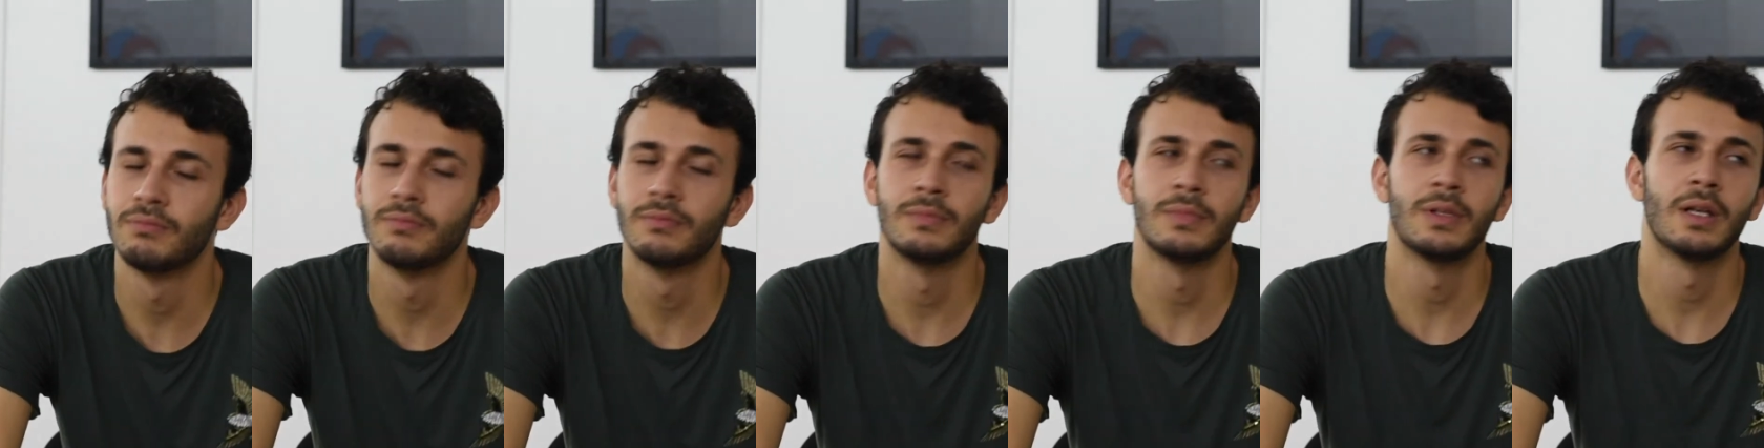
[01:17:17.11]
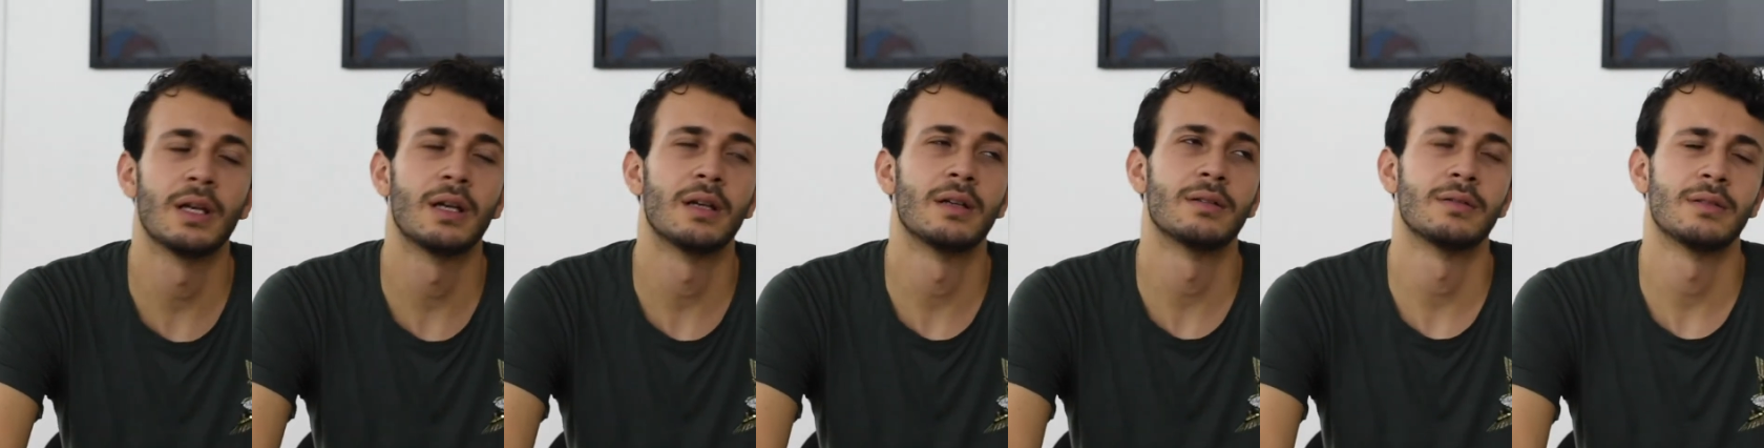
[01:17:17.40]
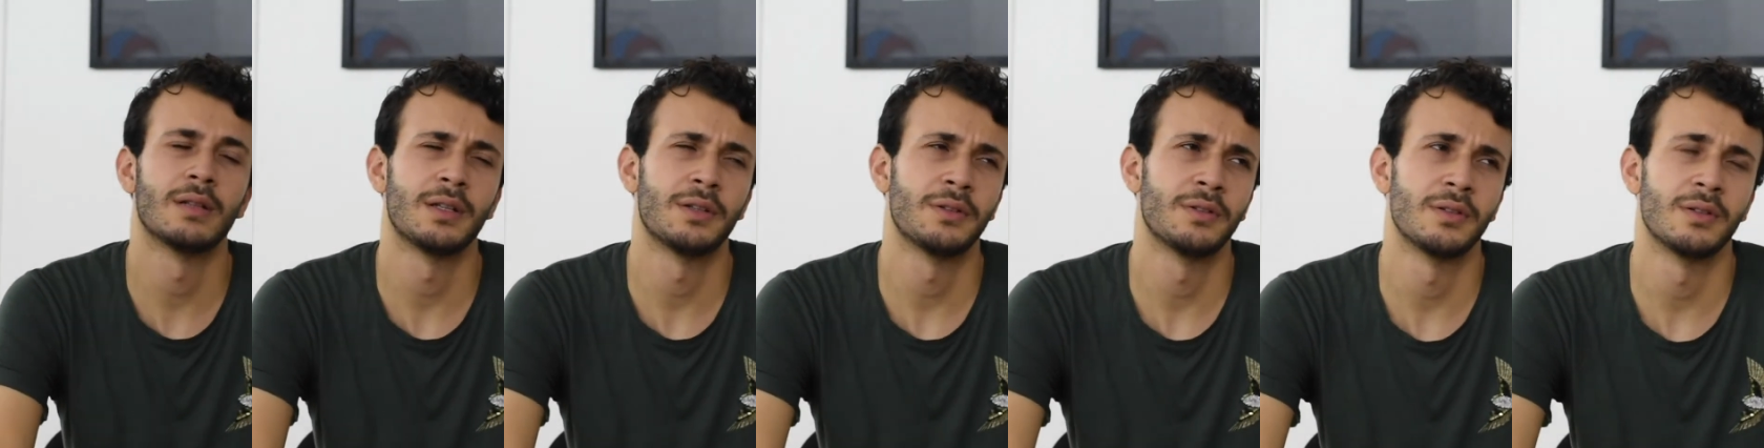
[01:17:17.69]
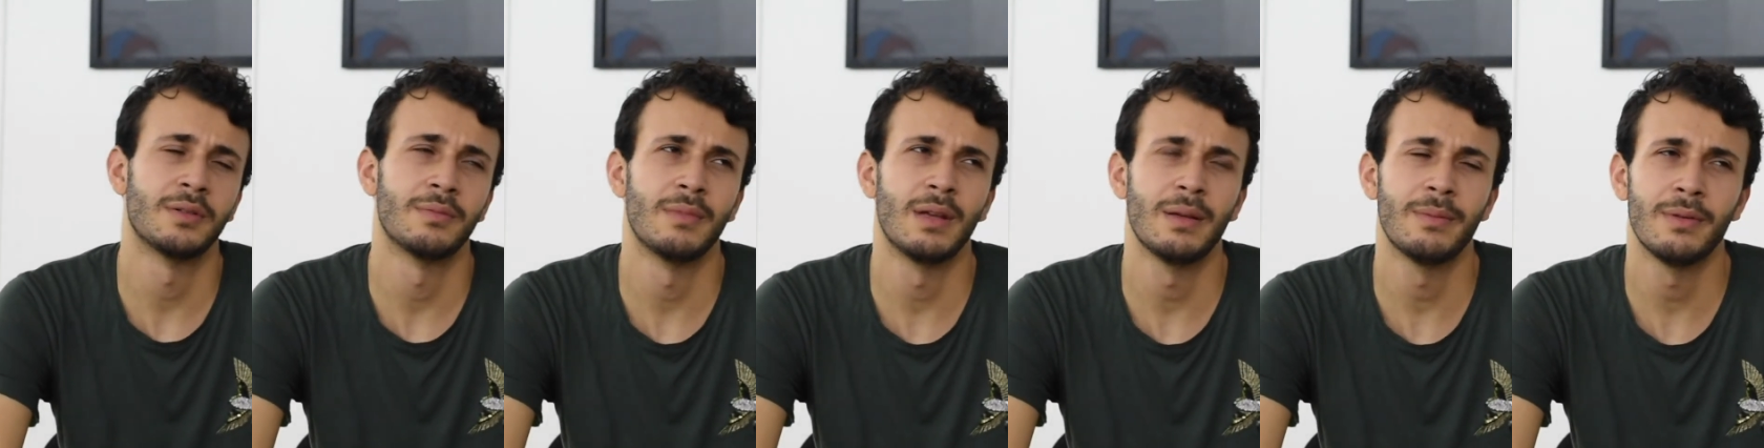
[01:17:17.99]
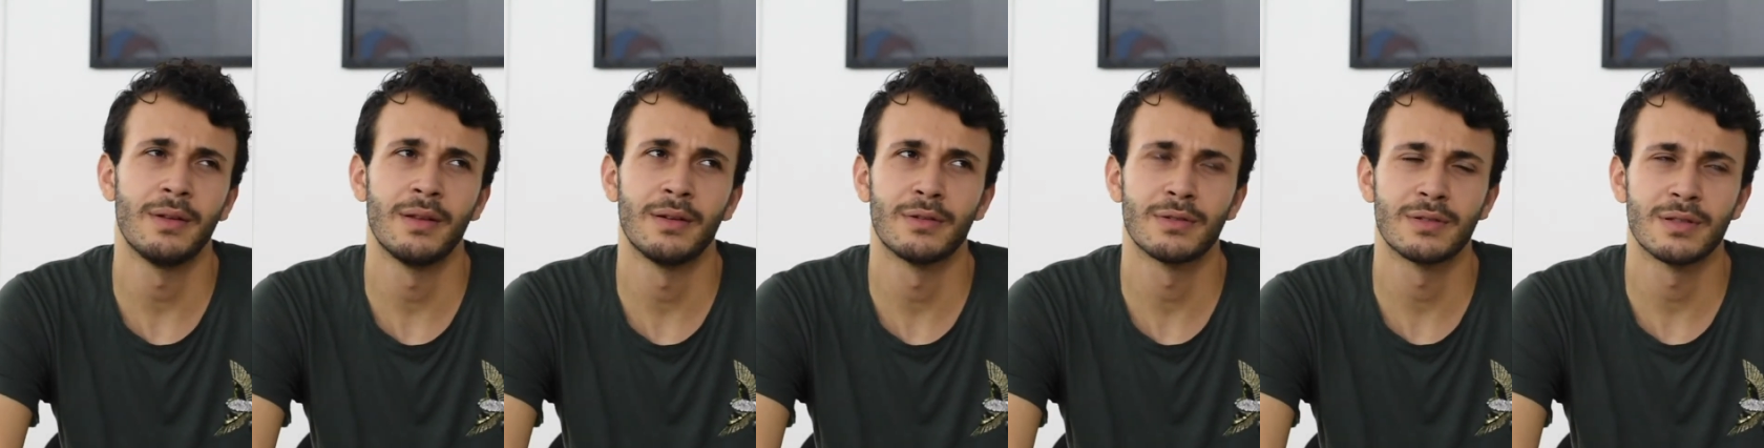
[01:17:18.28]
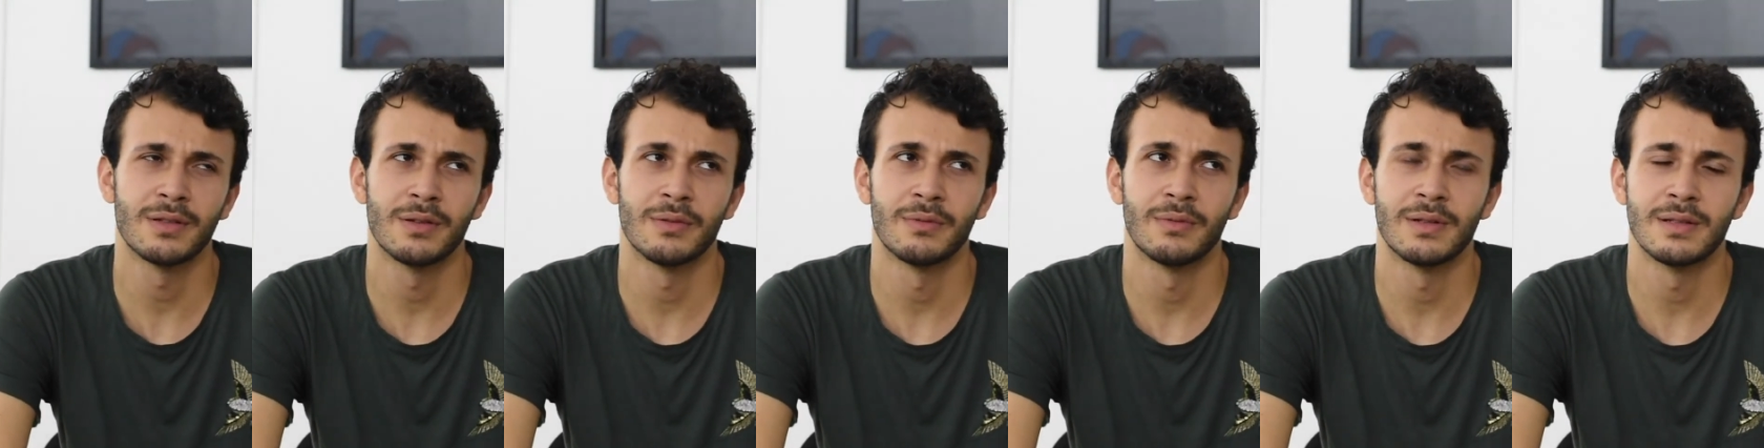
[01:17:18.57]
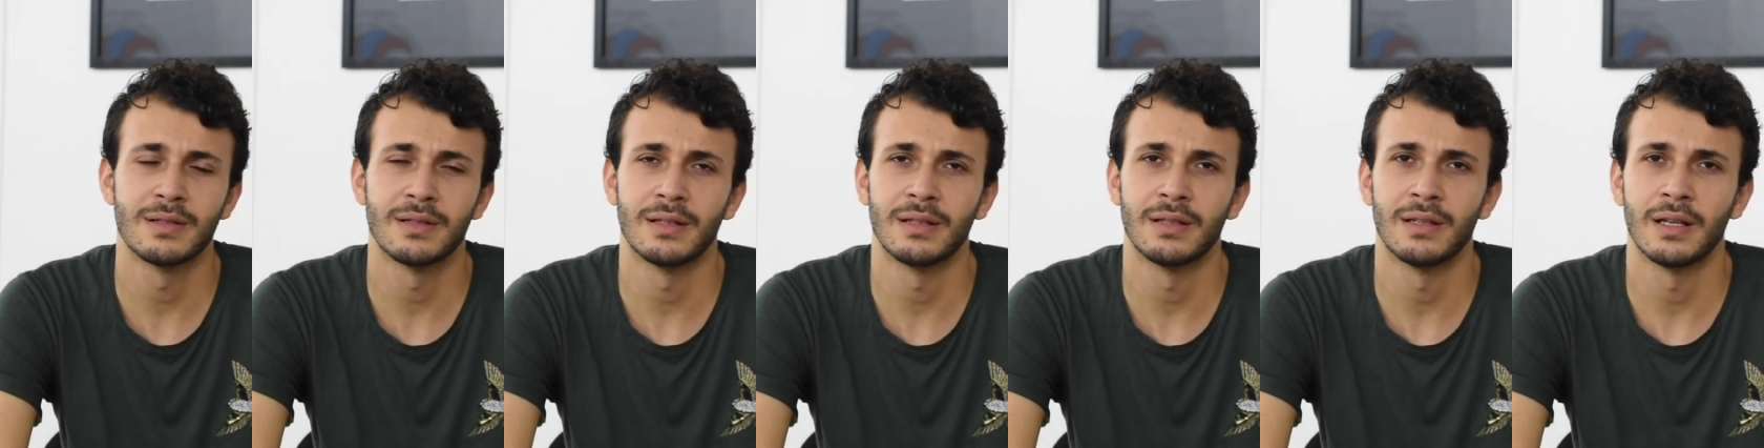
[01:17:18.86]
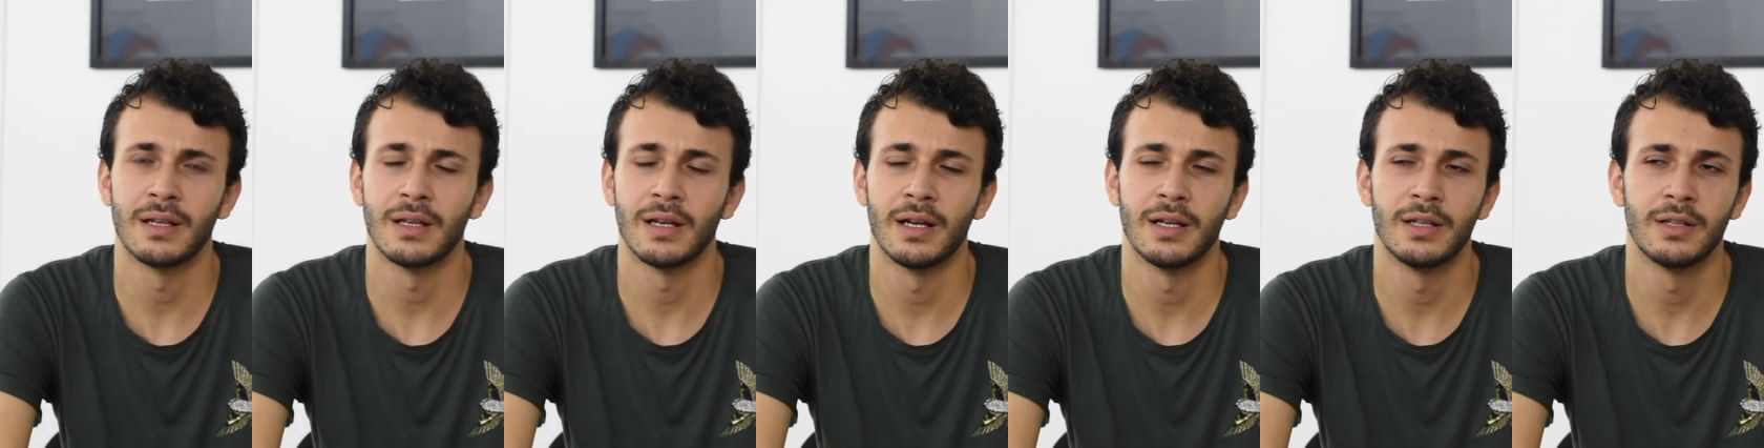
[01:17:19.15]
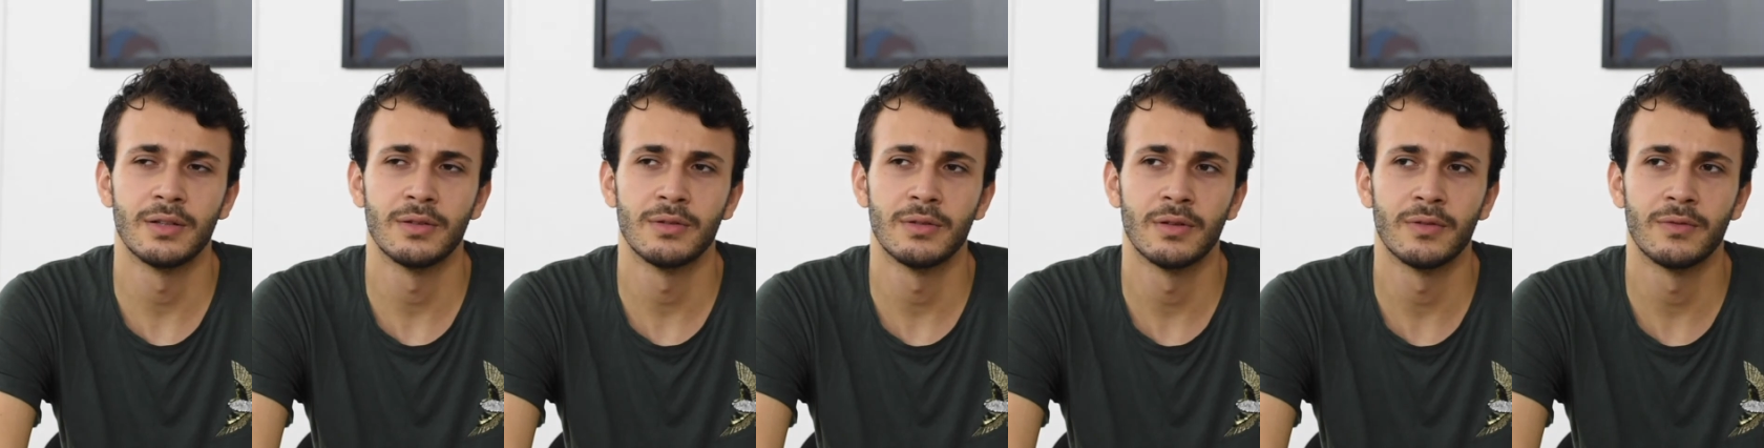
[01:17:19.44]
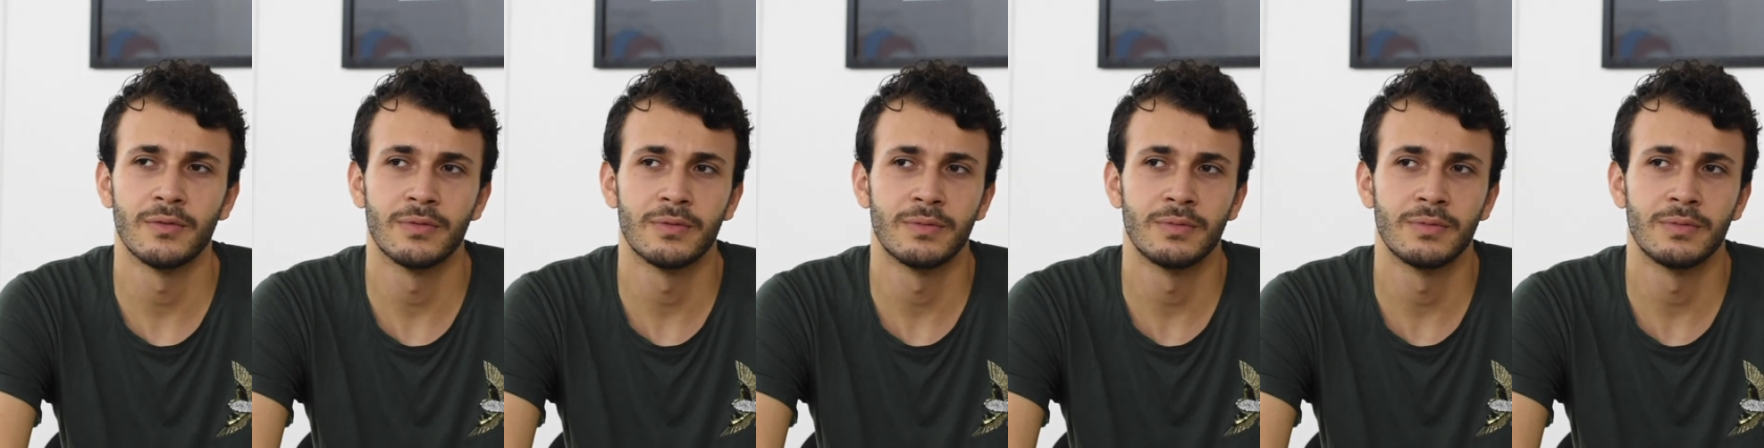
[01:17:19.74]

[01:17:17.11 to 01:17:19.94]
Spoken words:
yeah, I don't know. Maybe those are the ones that like I know of,